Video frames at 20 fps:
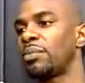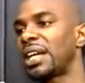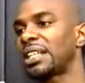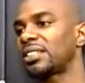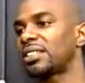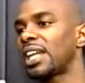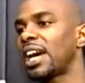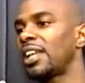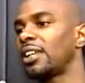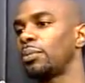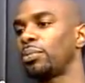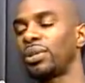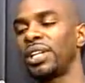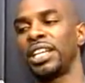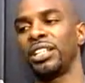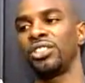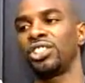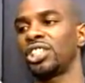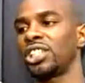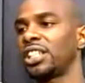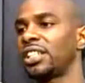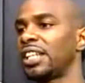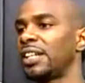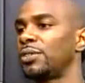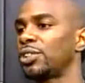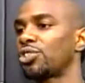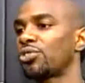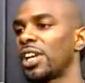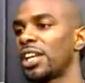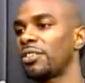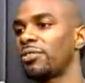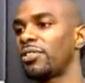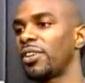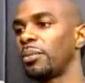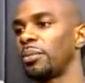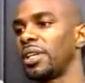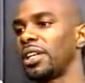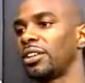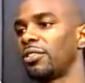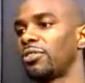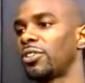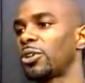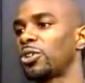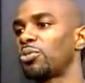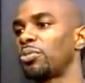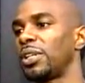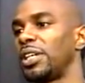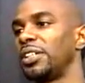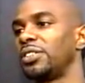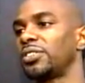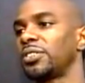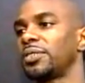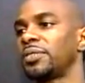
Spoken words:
my style of play, you should have never traded for me in the first place.